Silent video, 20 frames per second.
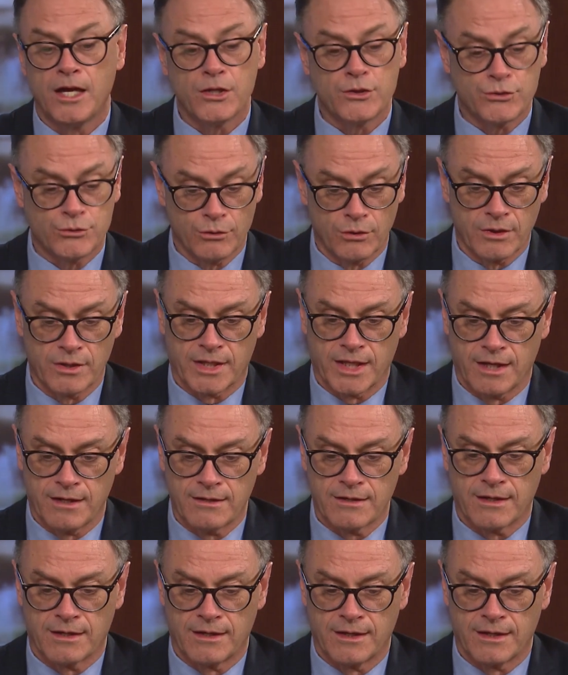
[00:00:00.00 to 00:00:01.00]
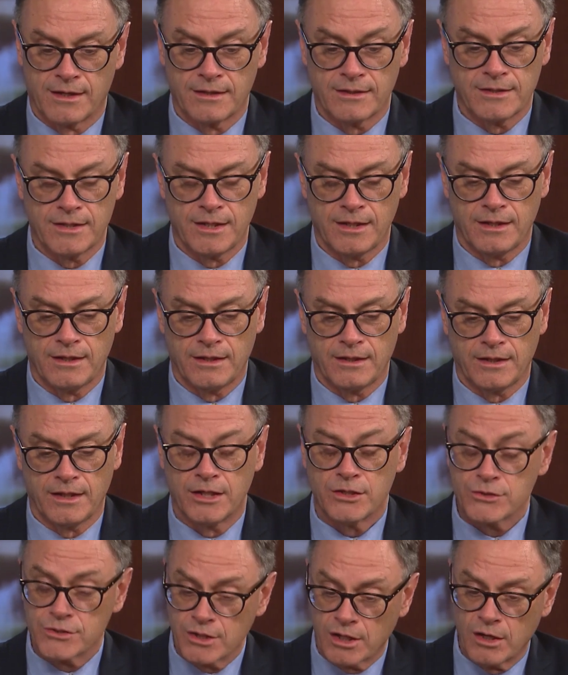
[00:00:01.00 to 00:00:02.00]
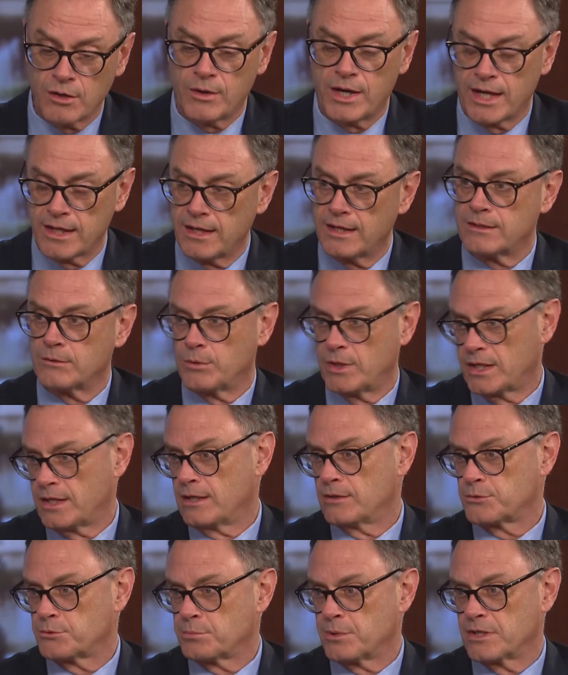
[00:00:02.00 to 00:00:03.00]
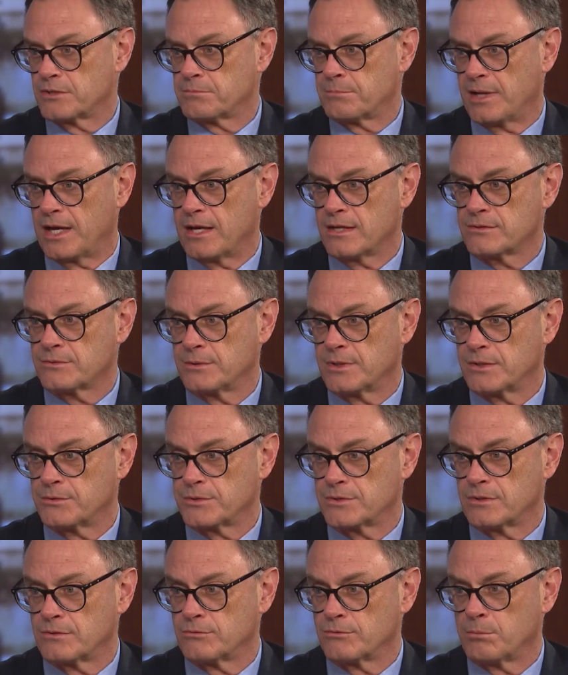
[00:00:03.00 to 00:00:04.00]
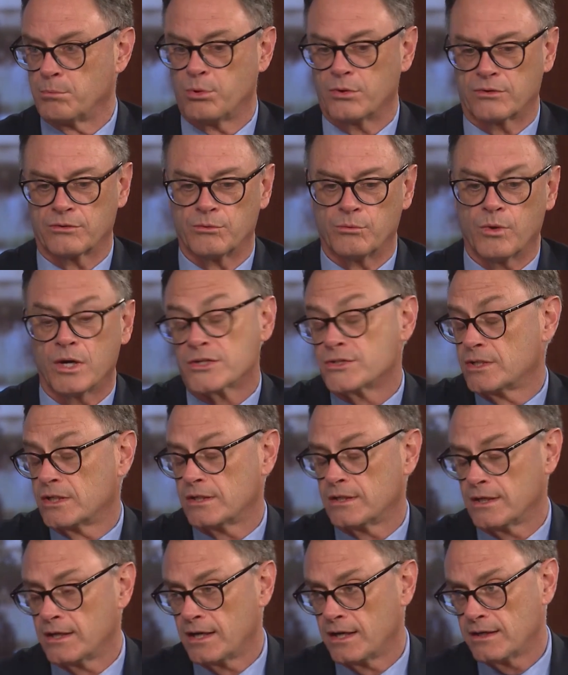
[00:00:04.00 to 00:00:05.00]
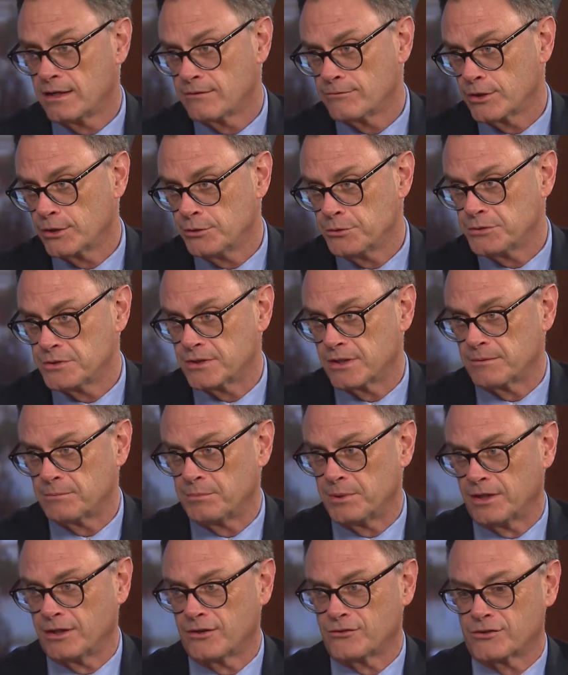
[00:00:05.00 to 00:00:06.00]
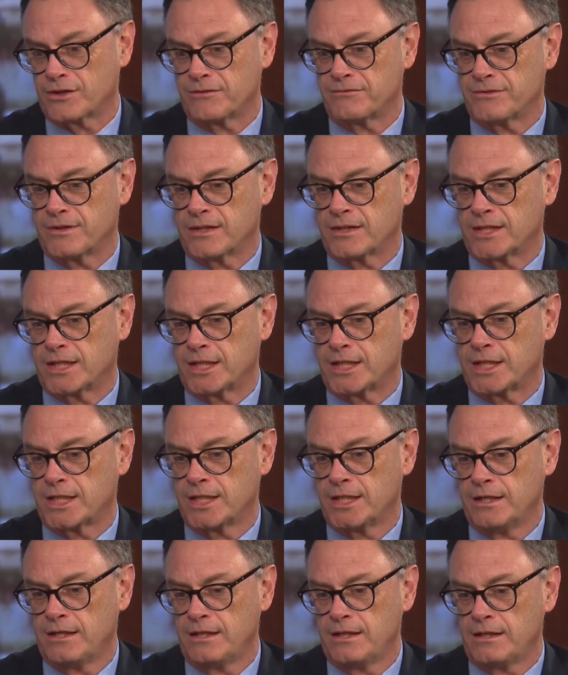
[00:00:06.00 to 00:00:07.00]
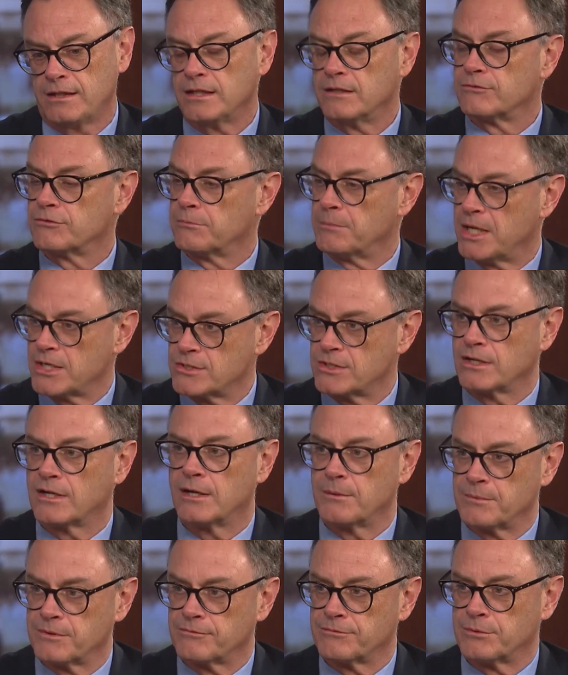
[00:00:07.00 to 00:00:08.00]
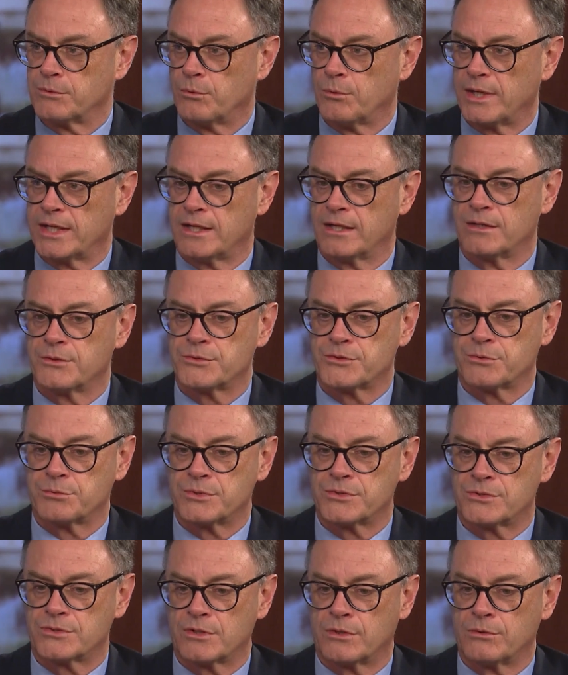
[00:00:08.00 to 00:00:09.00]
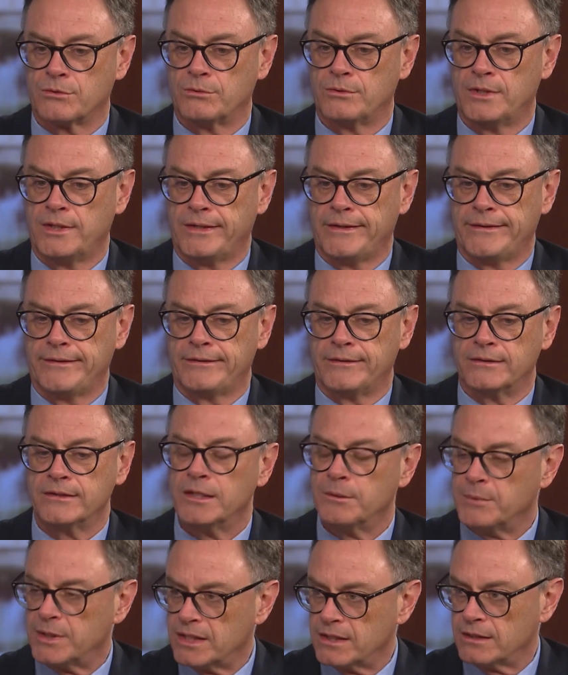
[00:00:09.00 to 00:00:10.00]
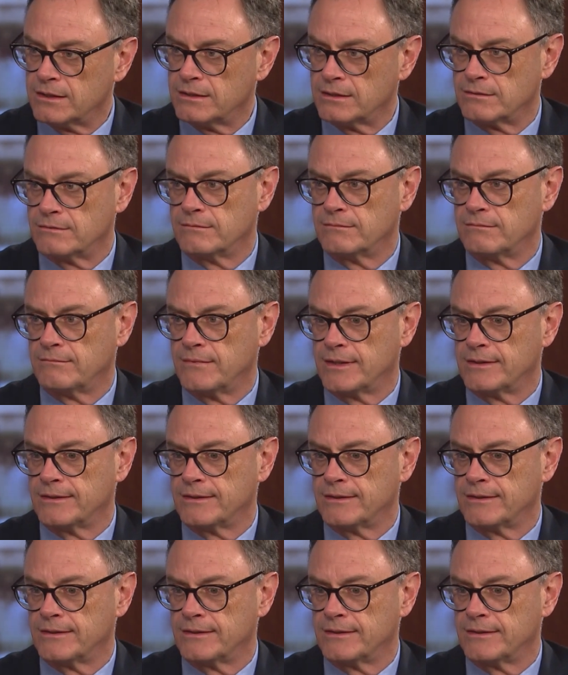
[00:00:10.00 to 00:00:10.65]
Sure, they are. Years ago, I had a White House press pass when I was a reporter in Washington, and I never used it because I felt that the information coming from the White House was so limited and